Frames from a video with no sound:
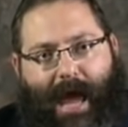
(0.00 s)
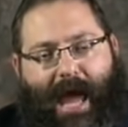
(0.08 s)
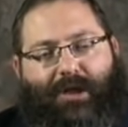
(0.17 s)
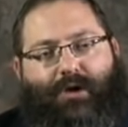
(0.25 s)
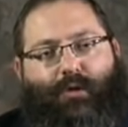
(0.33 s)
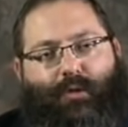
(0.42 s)

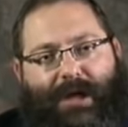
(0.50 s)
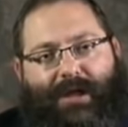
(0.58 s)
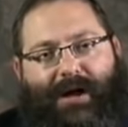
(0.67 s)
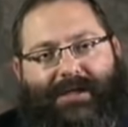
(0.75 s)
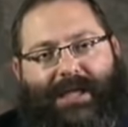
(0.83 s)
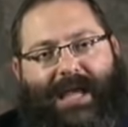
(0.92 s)
and to
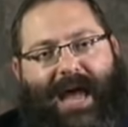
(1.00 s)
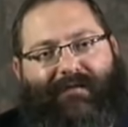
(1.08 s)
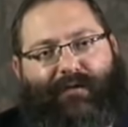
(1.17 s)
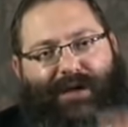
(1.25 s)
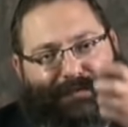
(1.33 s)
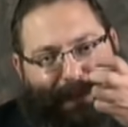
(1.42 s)
realize that they
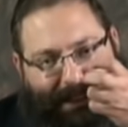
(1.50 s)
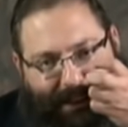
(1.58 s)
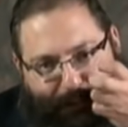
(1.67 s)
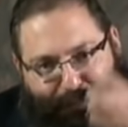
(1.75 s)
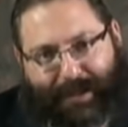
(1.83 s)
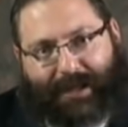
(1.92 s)
have a
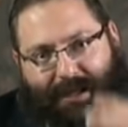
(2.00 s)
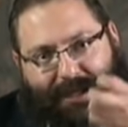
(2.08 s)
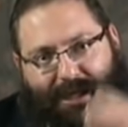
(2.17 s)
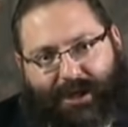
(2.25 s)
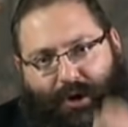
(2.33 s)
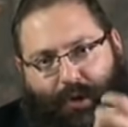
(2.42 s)

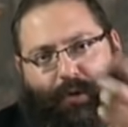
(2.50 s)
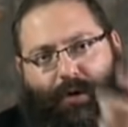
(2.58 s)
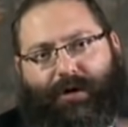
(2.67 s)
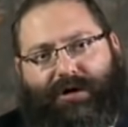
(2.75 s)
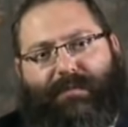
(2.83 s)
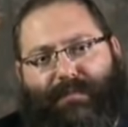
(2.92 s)
responsibility in the
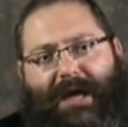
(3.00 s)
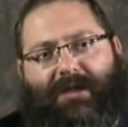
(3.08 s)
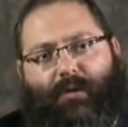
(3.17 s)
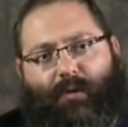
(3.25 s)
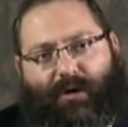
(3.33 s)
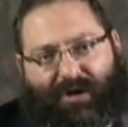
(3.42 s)
world to make
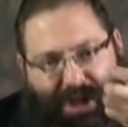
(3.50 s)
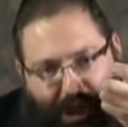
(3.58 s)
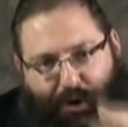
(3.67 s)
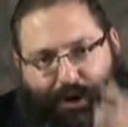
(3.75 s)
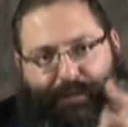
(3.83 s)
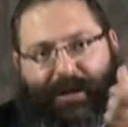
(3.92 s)
the world a
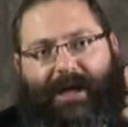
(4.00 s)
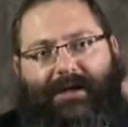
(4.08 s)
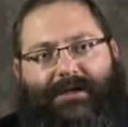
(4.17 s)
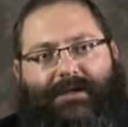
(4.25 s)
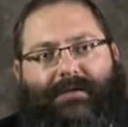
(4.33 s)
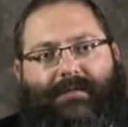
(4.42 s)
good
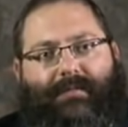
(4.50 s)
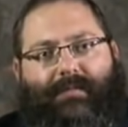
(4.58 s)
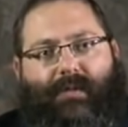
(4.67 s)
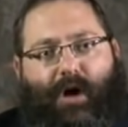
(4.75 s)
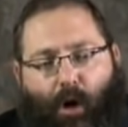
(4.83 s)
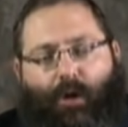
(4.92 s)
place,
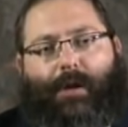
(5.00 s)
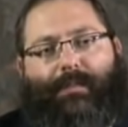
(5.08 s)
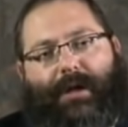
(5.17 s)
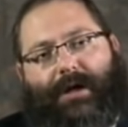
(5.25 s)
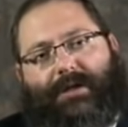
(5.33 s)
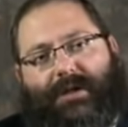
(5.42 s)
a holy
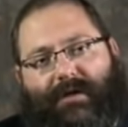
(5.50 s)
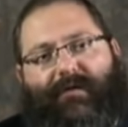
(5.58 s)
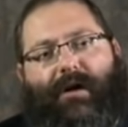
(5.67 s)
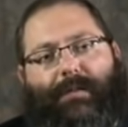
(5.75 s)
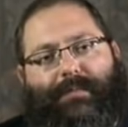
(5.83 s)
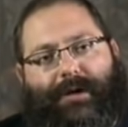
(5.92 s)
place, a
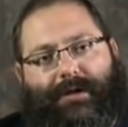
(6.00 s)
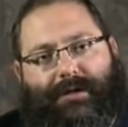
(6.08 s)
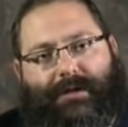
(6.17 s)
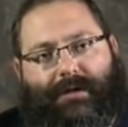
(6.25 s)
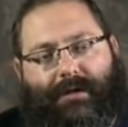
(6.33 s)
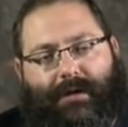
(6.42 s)
divine place.
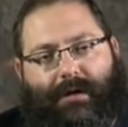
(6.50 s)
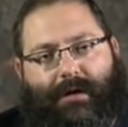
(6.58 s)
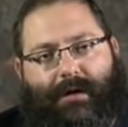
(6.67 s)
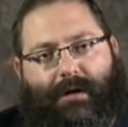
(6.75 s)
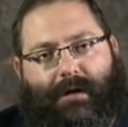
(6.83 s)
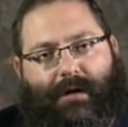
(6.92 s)

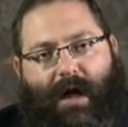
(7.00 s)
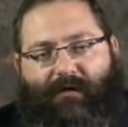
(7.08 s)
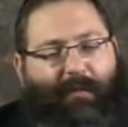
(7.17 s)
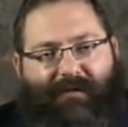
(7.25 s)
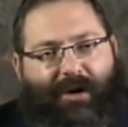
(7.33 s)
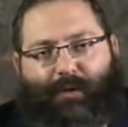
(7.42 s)

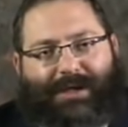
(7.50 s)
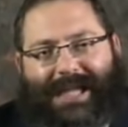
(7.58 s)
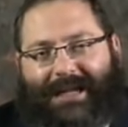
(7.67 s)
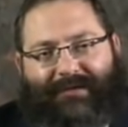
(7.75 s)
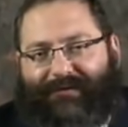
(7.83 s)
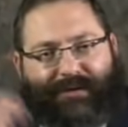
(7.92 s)
Avram Avinu was
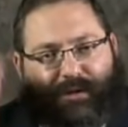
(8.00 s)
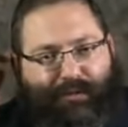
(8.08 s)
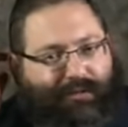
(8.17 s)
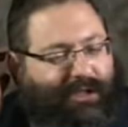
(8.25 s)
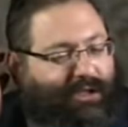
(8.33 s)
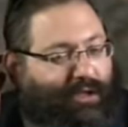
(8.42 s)
not the first
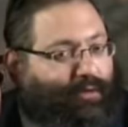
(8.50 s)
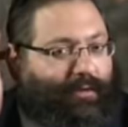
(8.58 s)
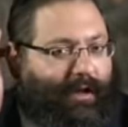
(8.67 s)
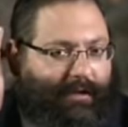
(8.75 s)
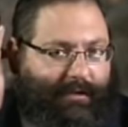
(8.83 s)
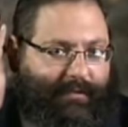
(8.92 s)
person to do
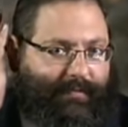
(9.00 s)
that.